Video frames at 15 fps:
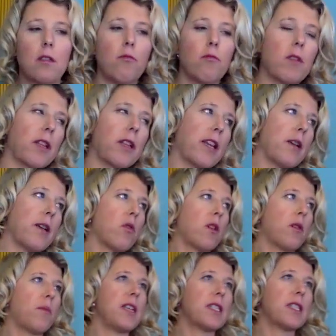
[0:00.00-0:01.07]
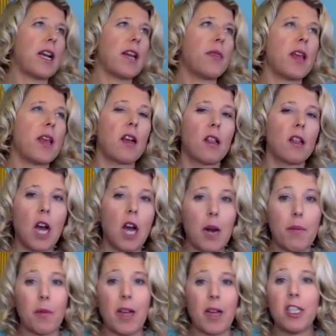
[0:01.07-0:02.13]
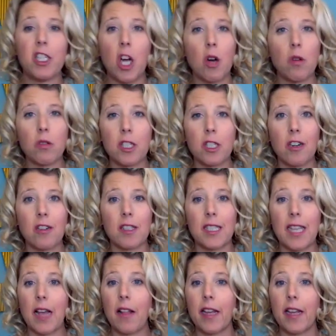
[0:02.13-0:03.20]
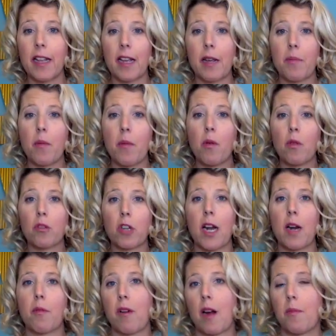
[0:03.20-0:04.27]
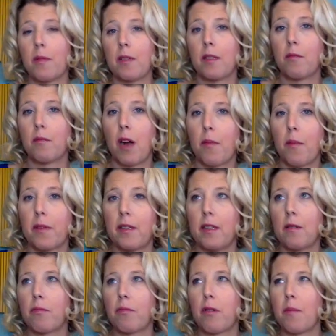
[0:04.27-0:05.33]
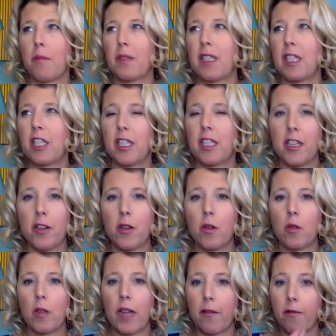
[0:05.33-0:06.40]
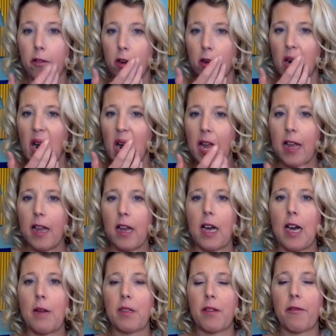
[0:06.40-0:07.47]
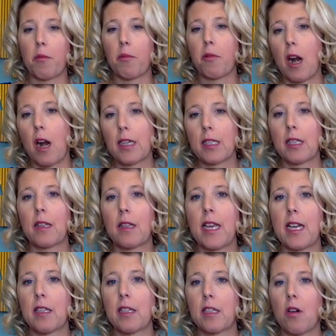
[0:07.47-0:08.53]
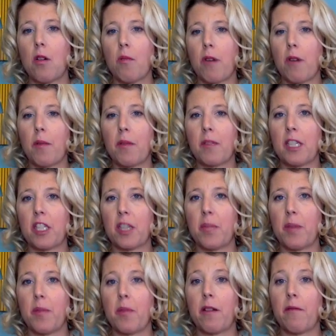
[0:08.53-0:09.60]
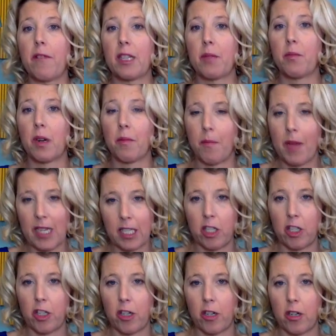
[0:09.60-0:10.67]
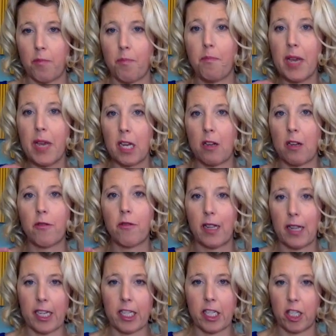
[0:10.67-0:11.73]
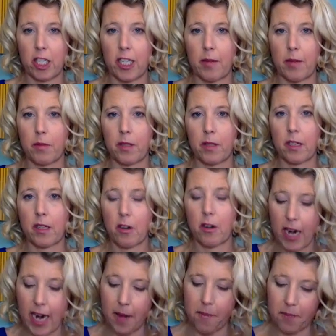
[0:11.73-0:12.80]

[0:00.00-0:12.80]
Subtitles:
really important piece. And I think a lot of people, and don't start selling, like people will try to proposition you like for different products and things. Don't proposition people in Facebook Messenger. Build relationships. Okay.